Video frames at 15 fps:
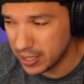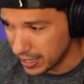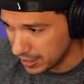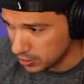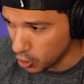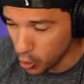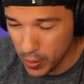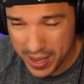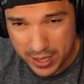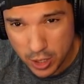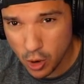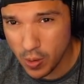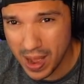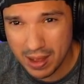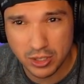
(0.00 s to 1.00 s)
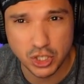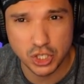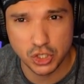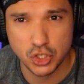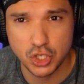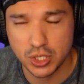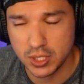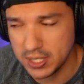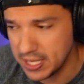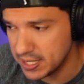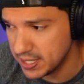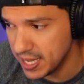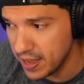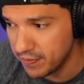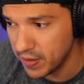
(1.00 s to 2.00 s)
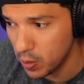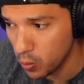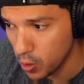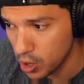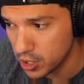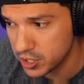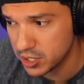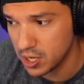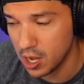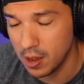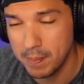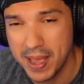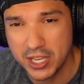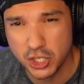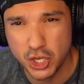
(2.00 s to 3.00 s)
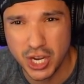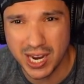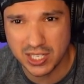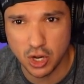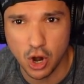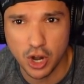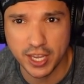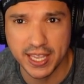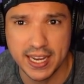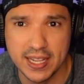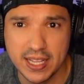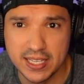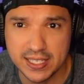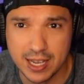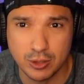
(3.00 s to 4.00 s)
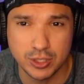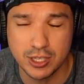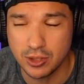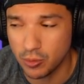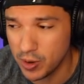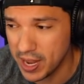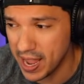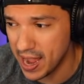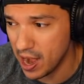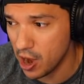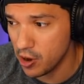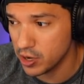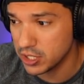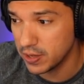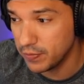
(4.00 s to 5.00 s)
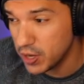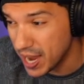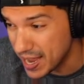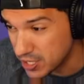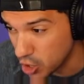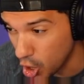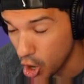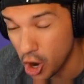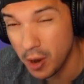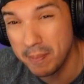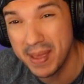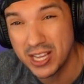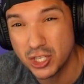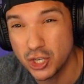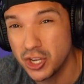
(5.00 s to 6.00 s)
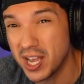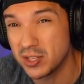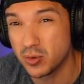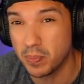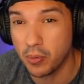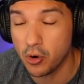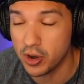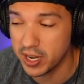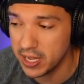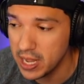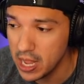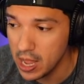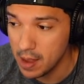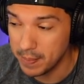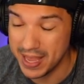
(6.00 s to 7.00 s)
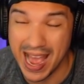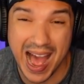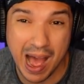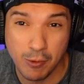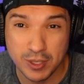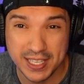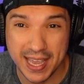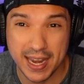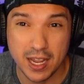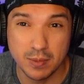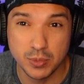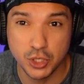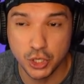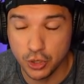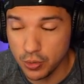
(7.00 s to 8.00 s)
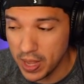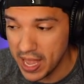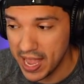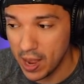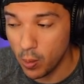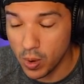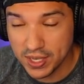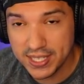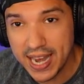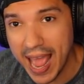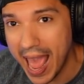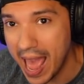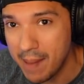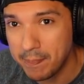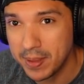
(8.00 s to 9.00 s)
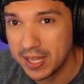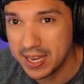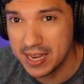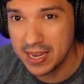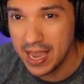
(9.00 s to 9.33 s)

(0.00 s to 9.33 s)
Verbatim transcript: go in, go out, see see if it works. Um, make sure you guys aren't getting these delta three errors. If you guys are, make sure you guys report it. But yeah, I was getting them too. It wasn't happening